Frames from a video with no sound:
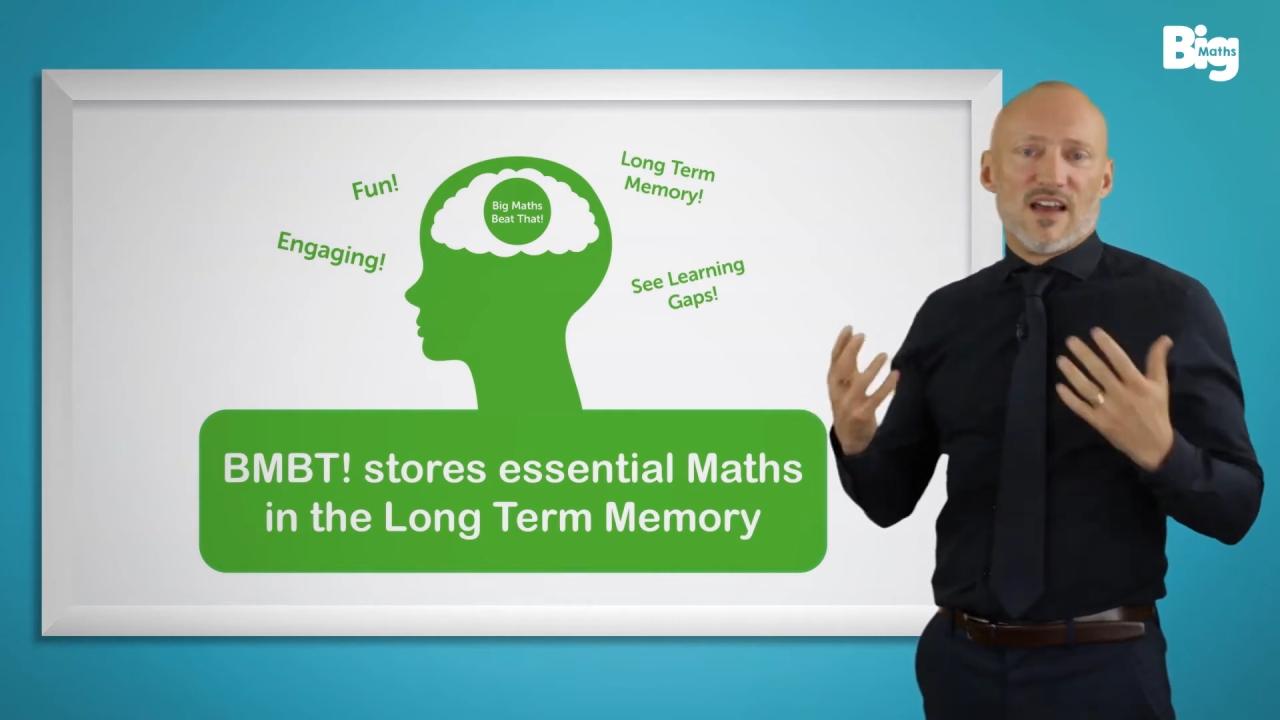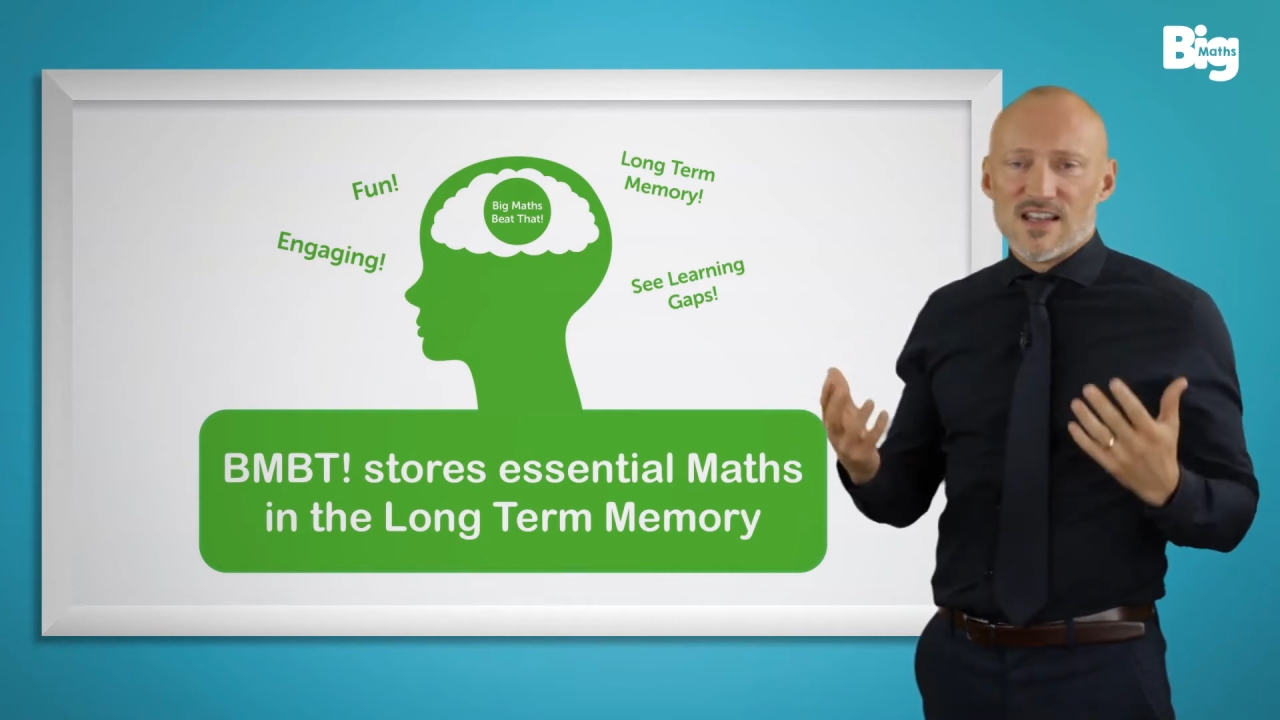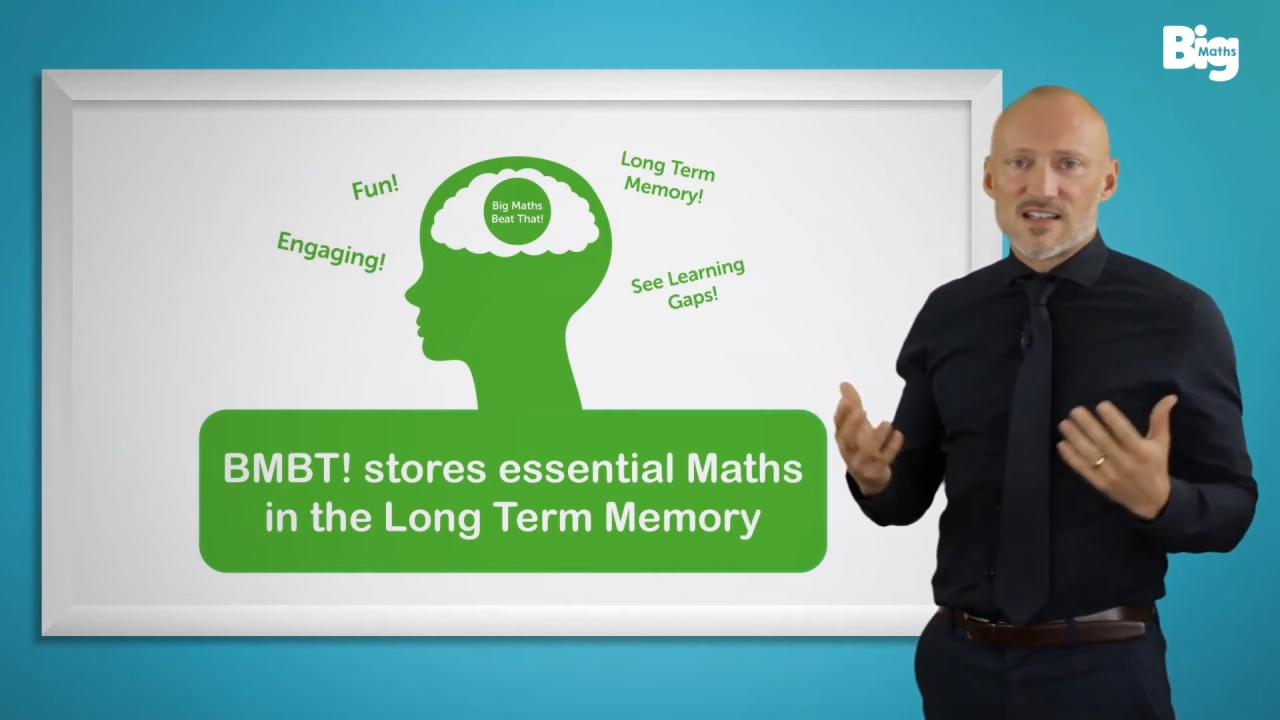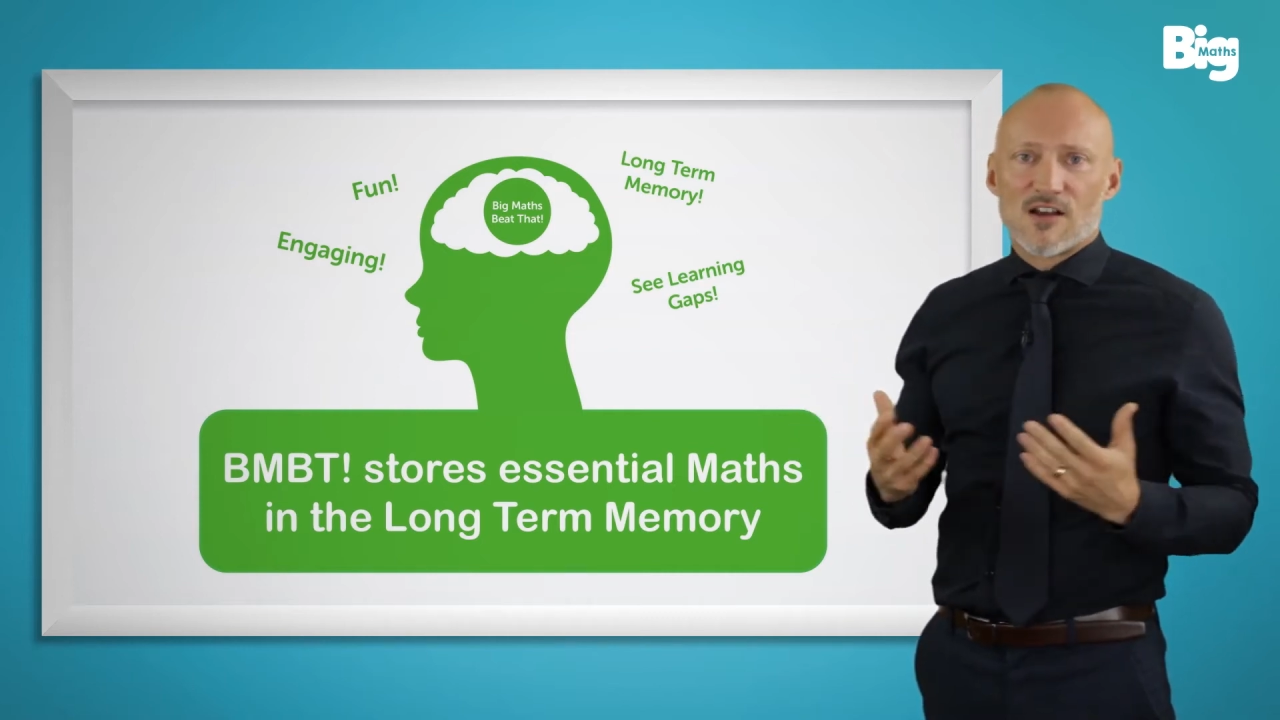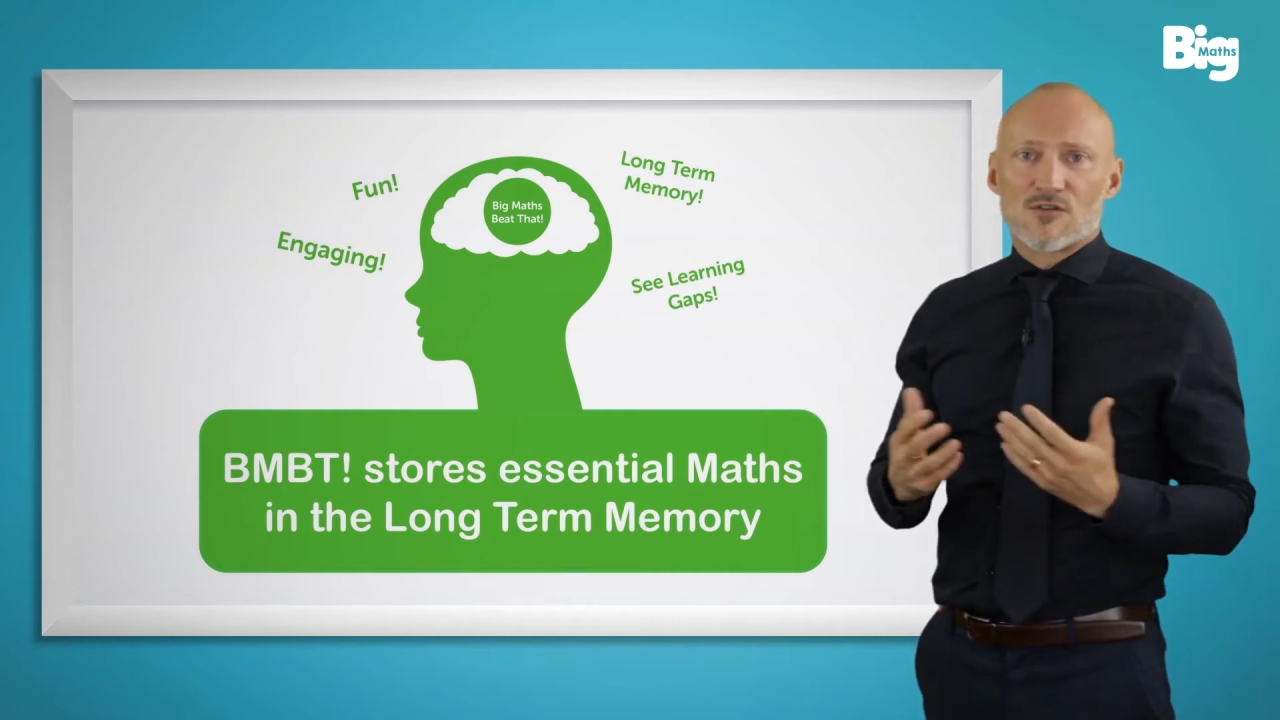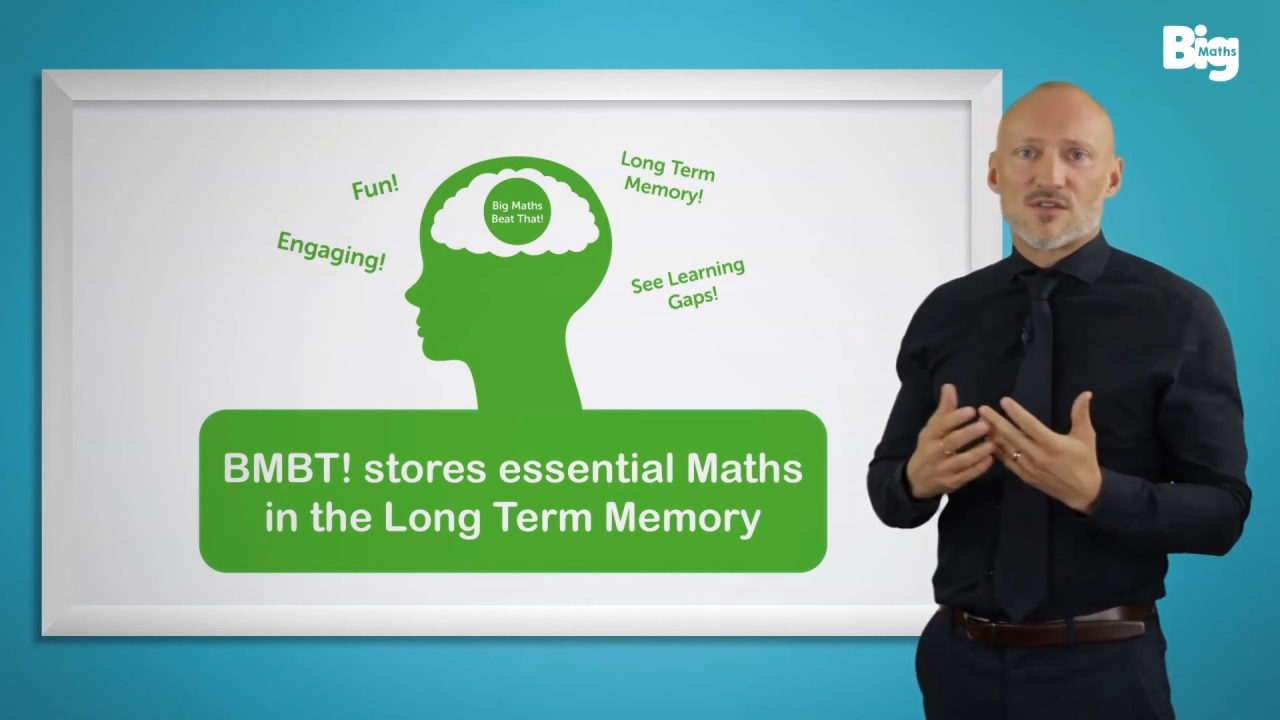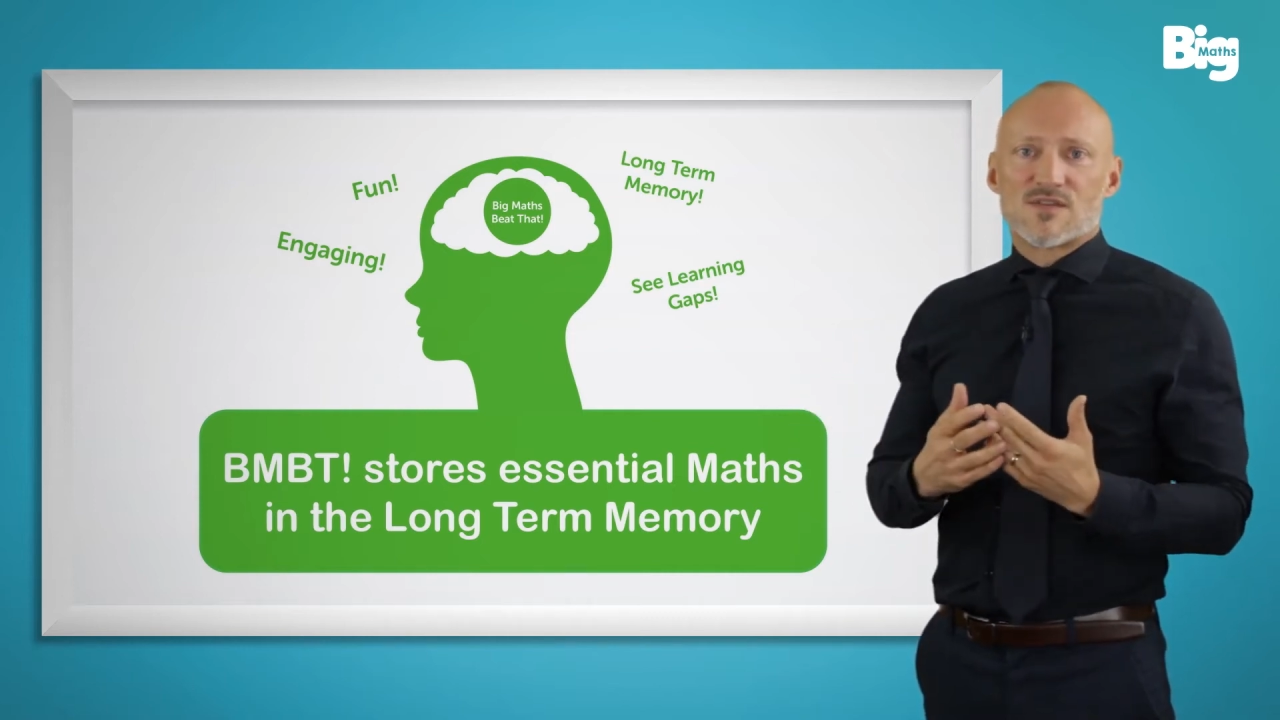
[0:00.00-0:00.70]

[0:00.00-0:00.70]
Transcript: 8 out